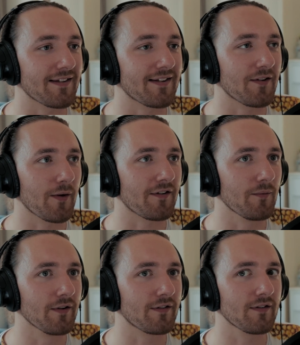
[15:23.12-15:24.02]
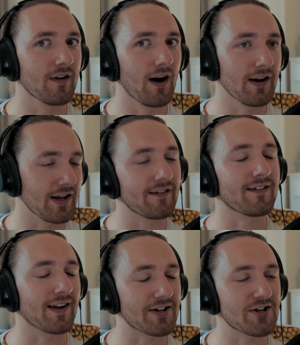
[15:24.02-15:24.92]
situation was, I need to
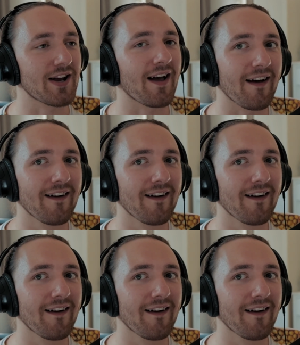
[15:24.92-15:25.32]
take a shit